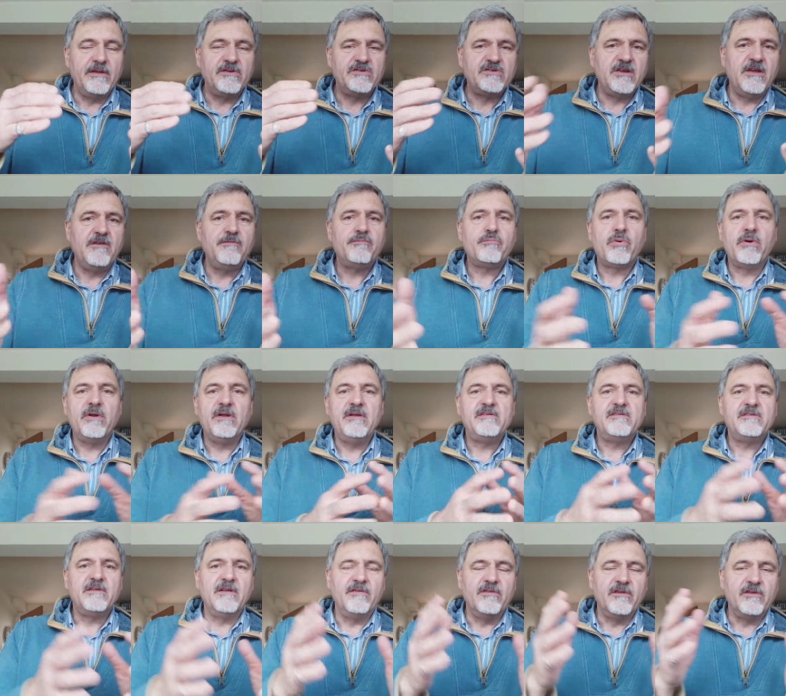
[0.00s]
chief
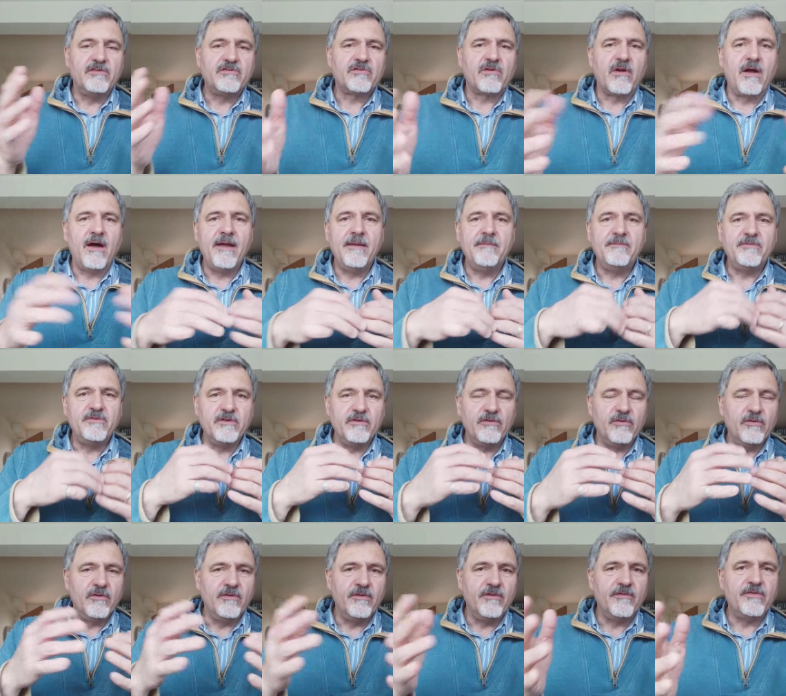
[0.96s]
priests and the scribes
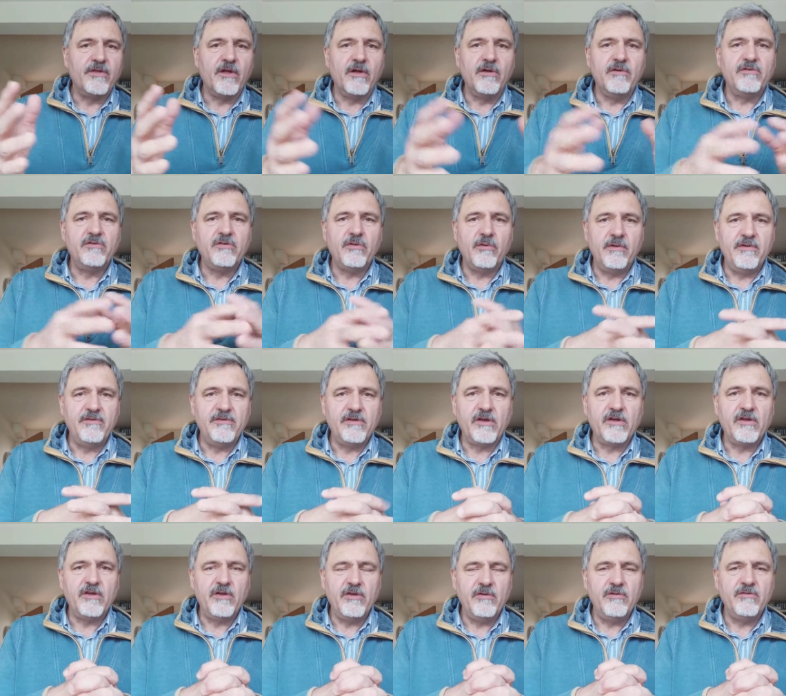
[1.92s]
and all of those who are his
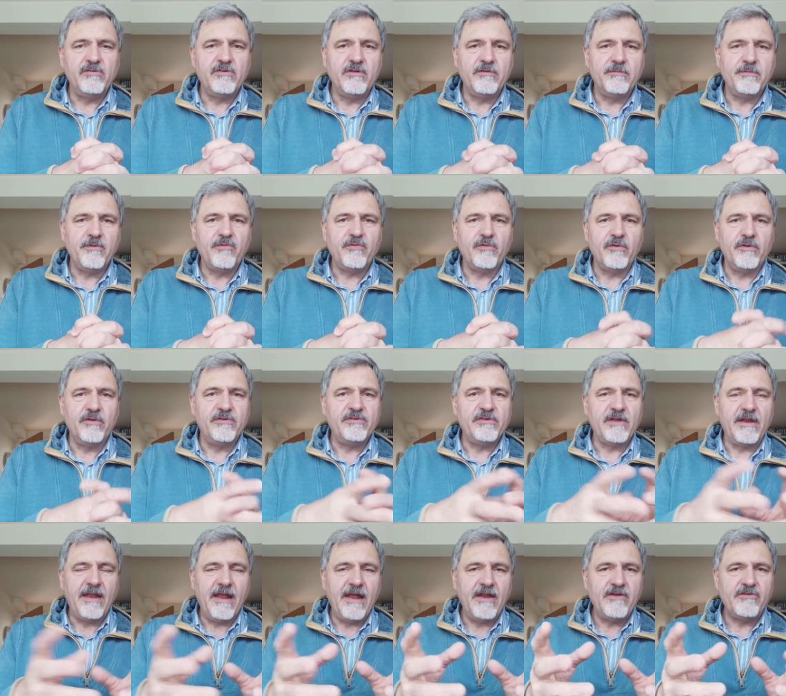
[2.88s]
accusers before the
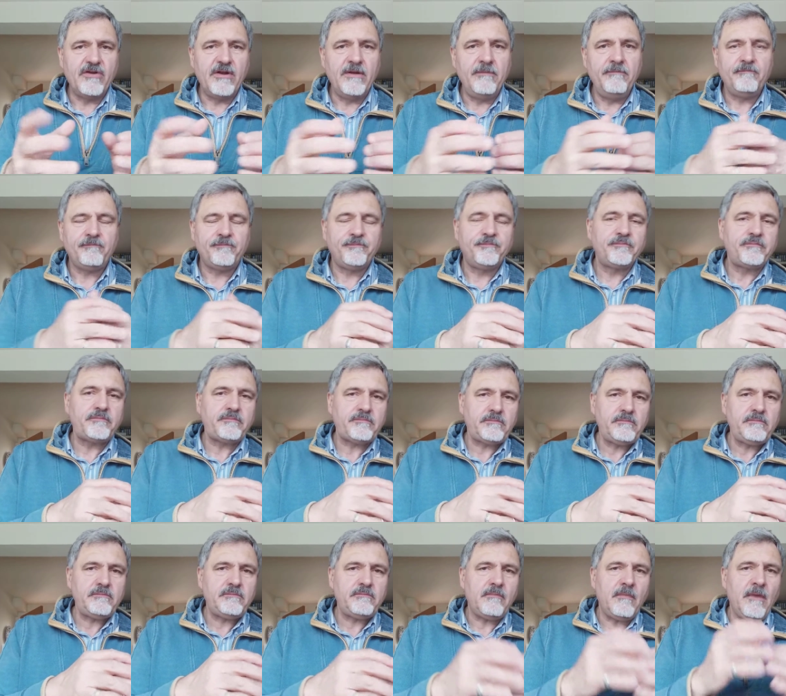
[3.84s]
Sanhedrin.
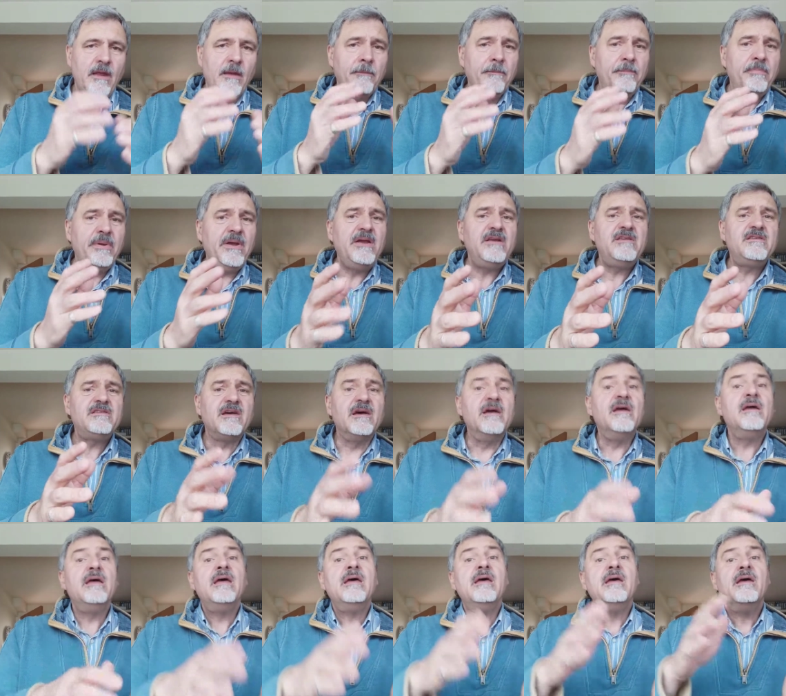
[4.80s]
And
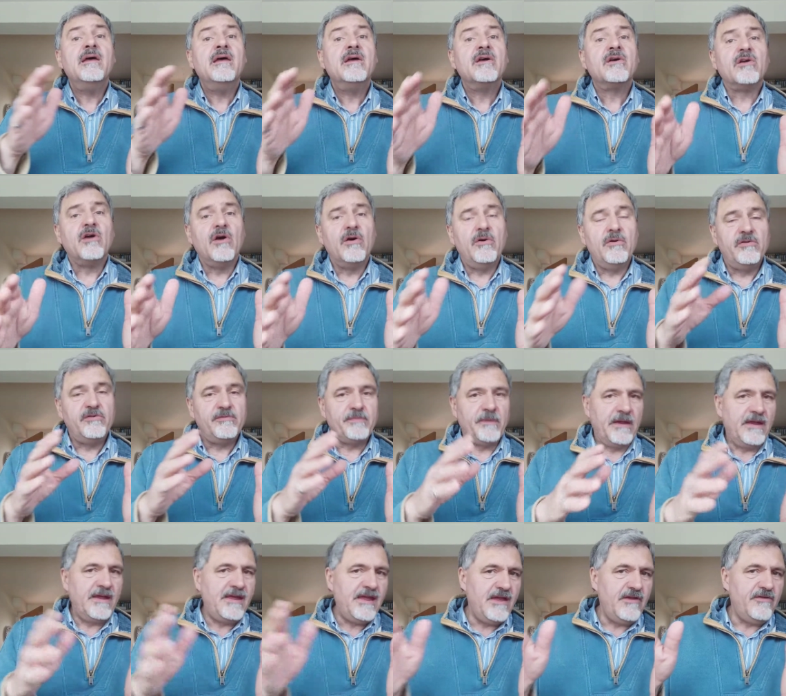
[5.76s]
Peter goes,
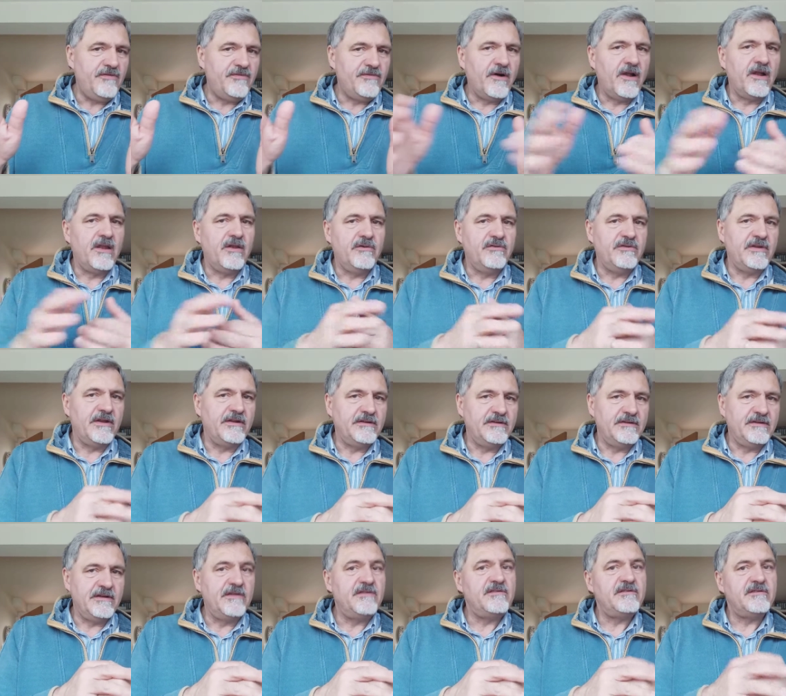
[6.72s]
but he follows at a
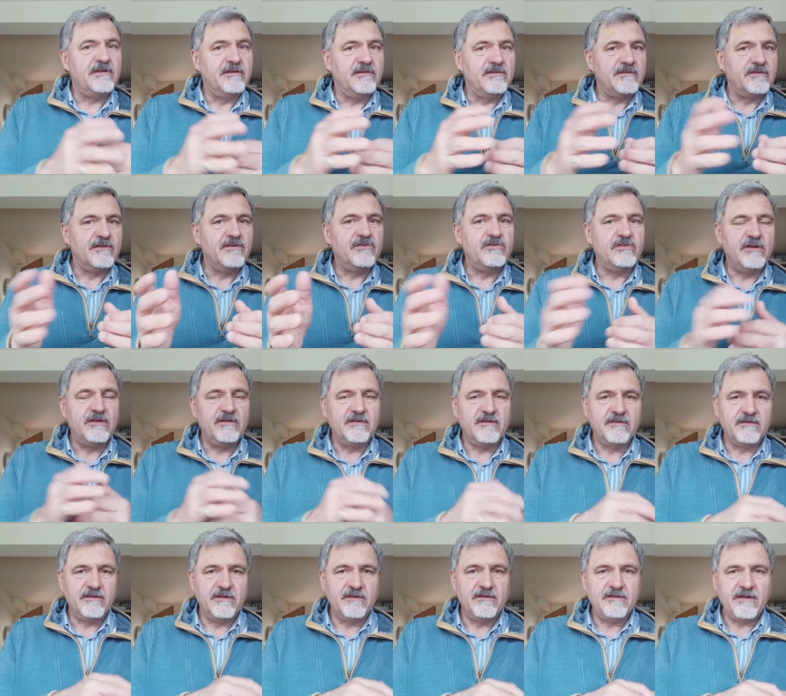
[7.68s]
distance as
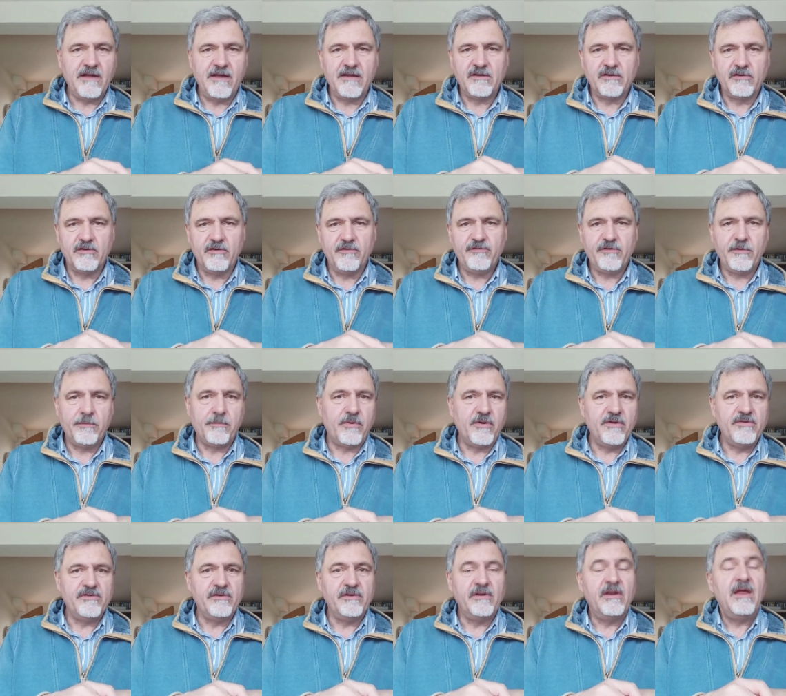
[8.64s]
Jesus is taken off to
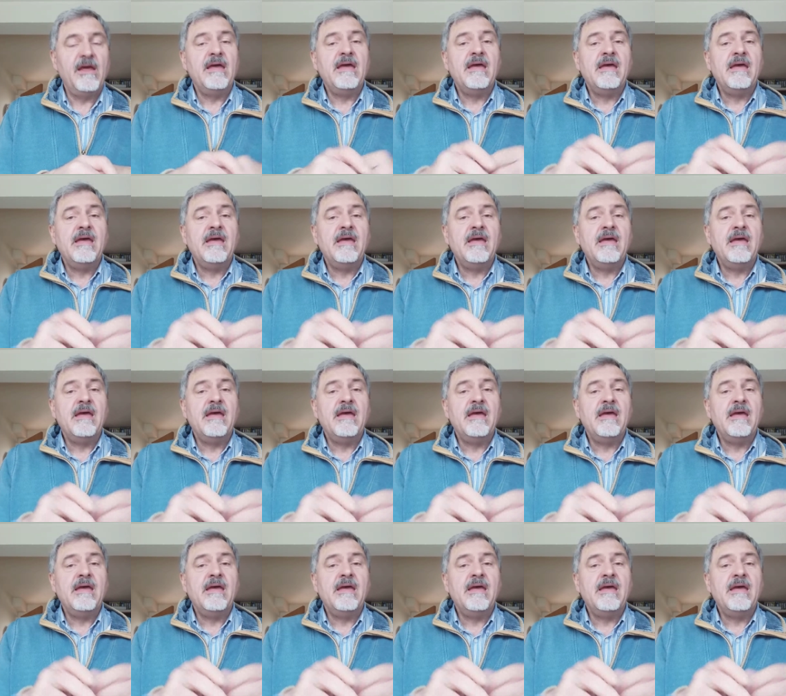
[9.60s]
prison.